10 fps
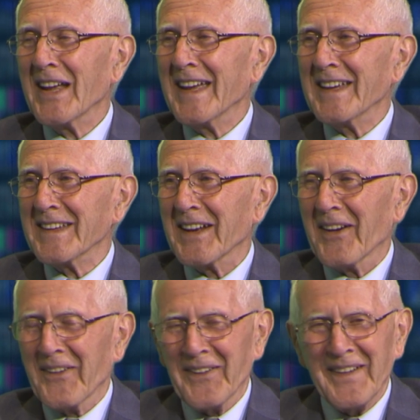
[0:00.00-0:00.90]

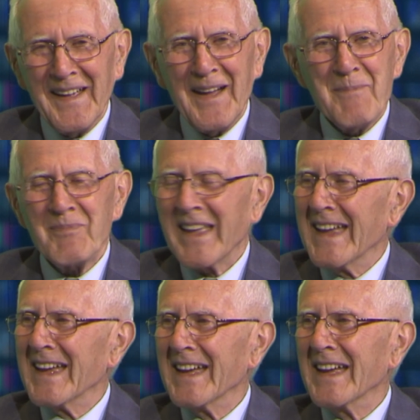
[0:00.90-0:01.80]
A lot of
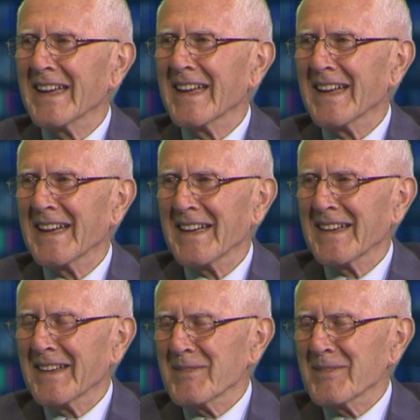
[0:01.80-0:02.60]
work, but so